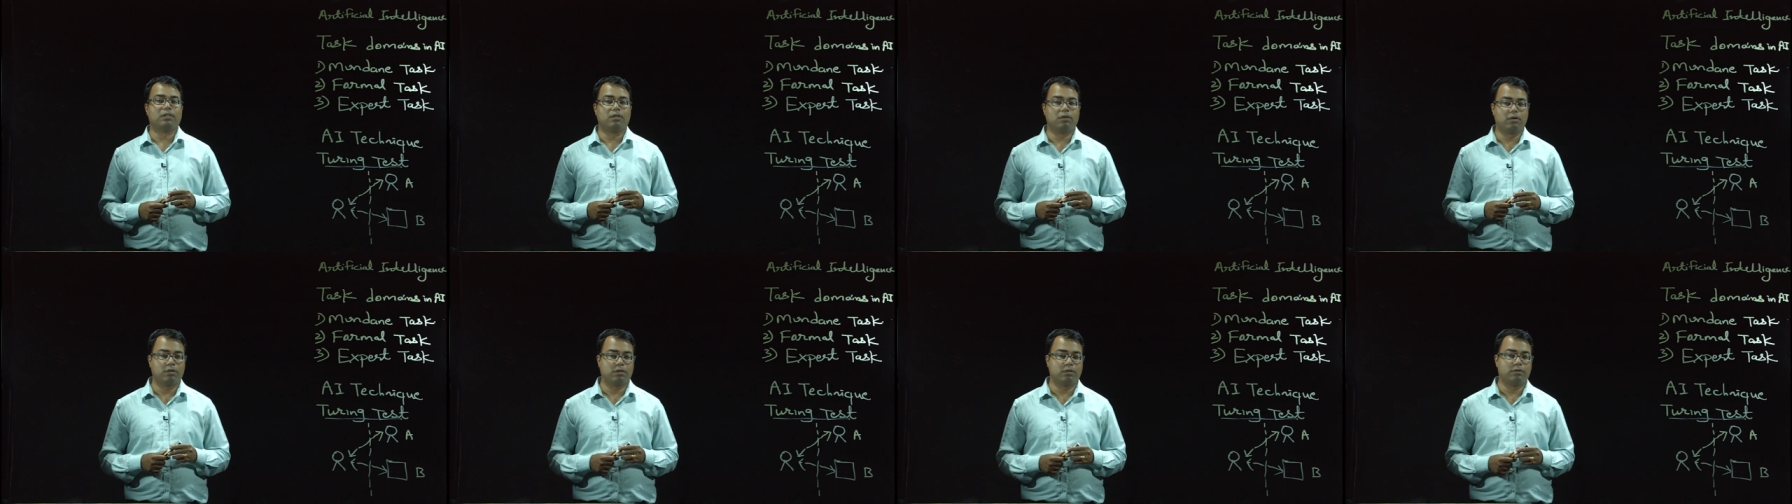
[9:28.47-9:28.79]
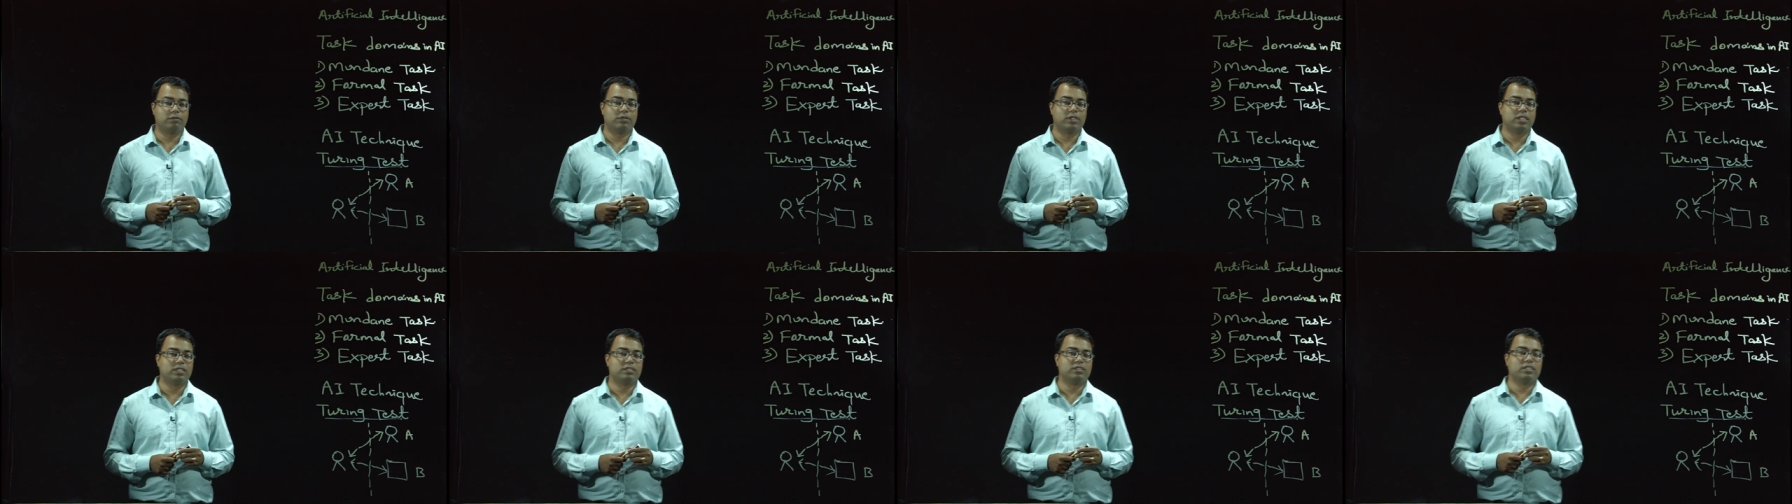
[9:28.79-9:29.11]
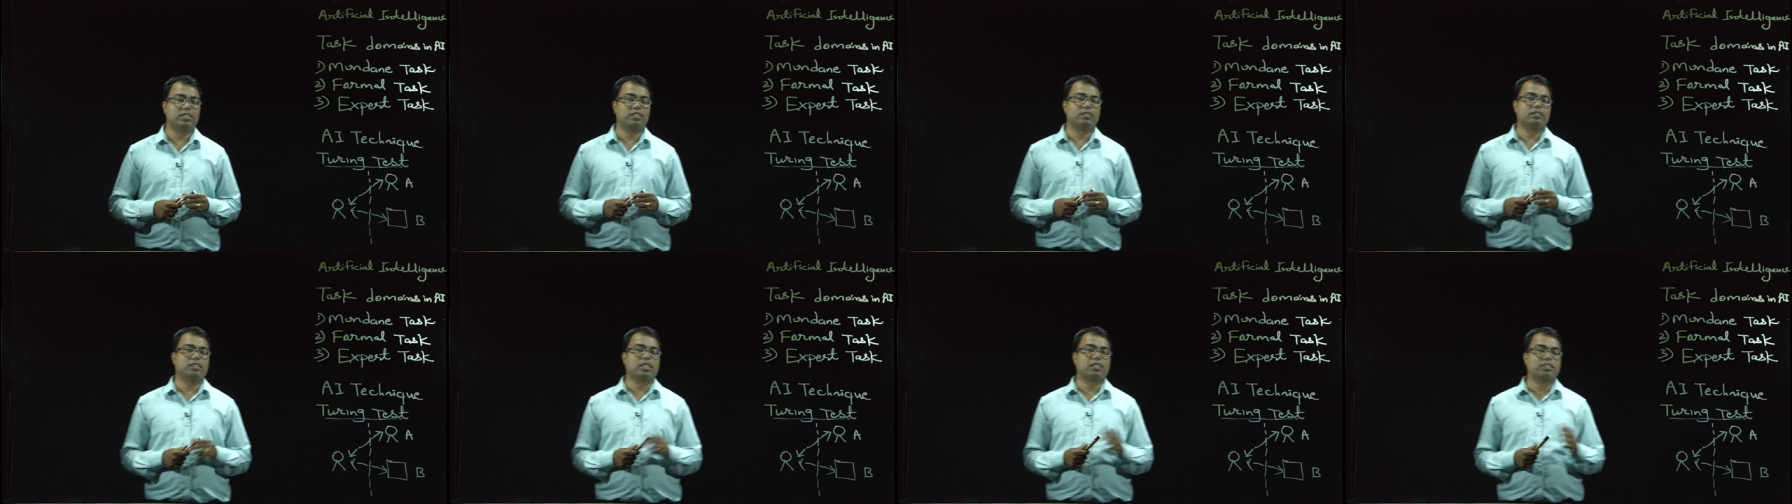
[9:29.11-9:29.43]
or we can
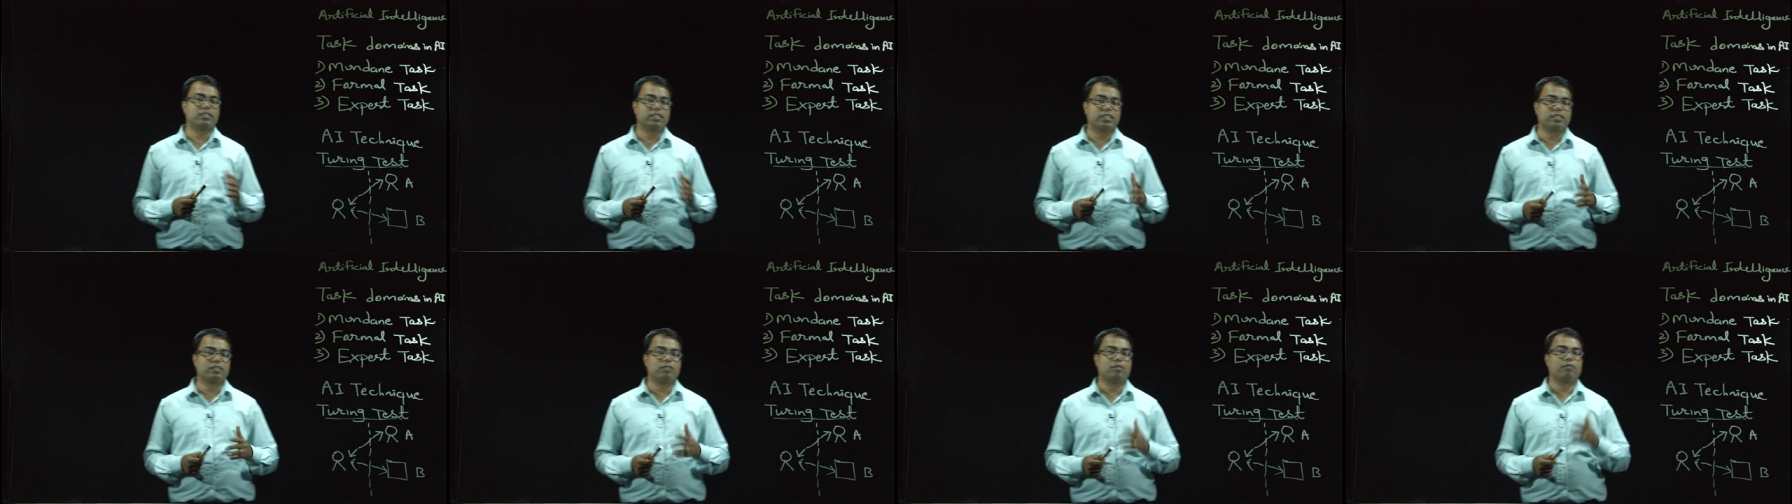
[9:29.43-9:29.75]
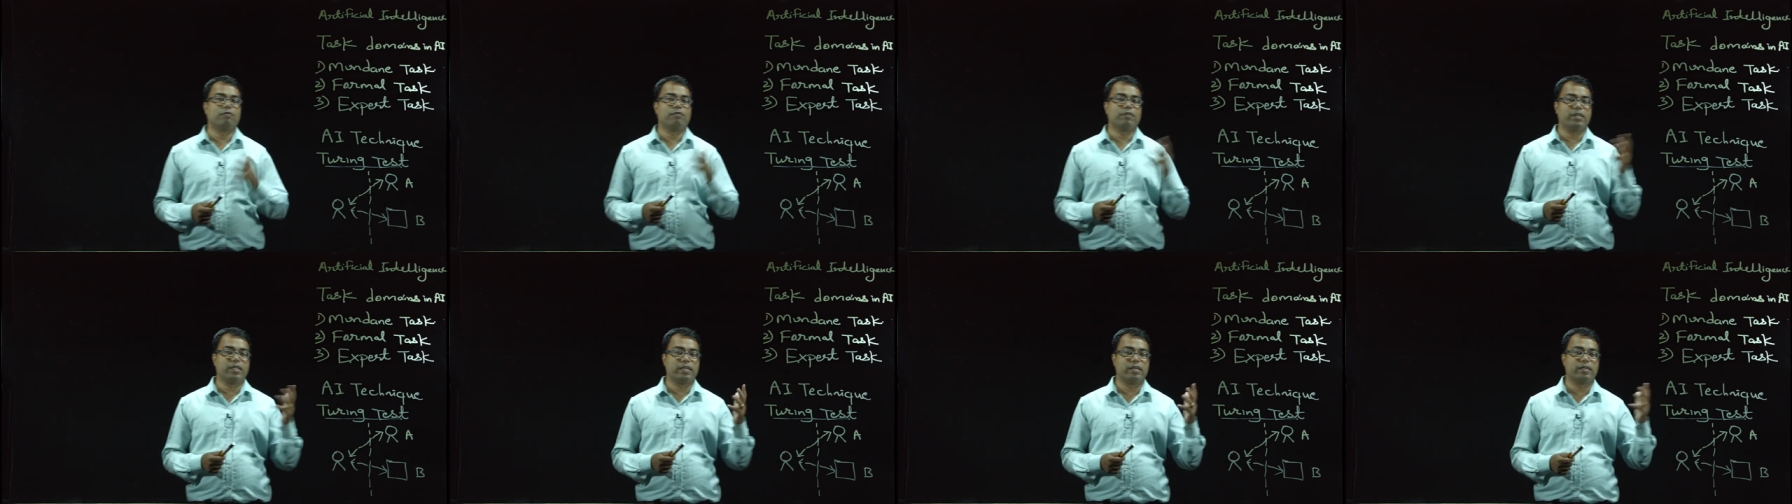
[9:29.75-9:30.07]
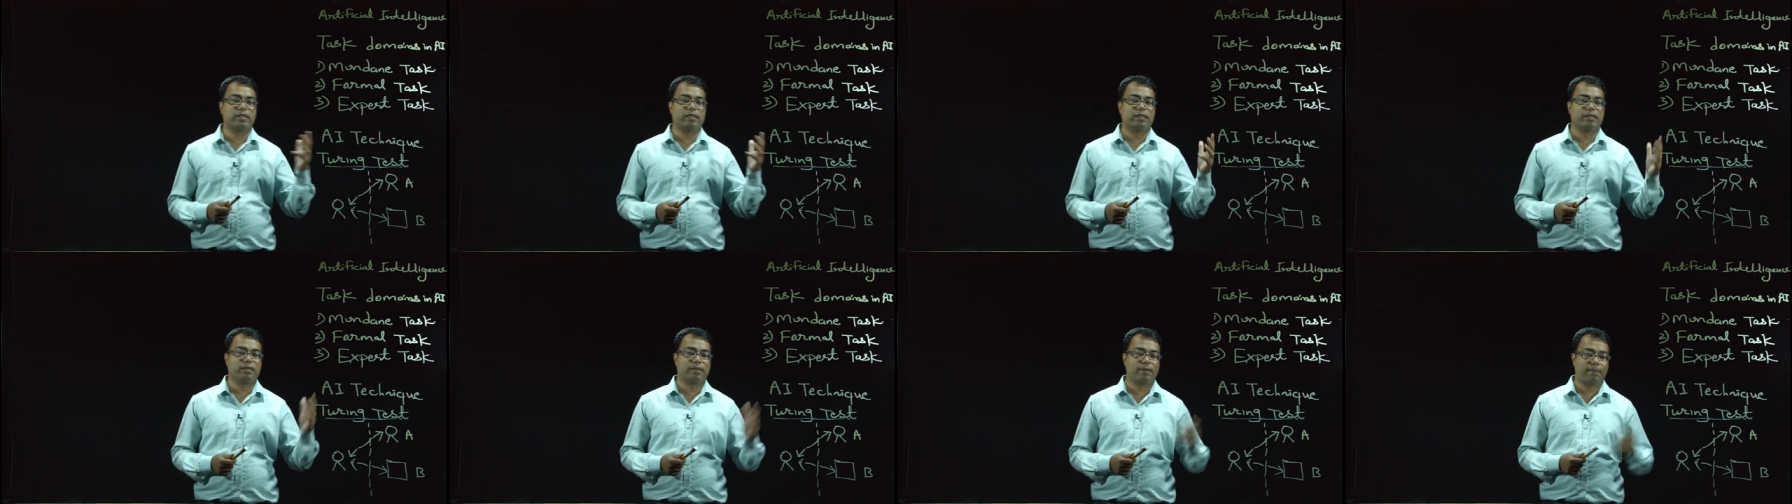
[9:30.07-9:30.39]
say success of AI.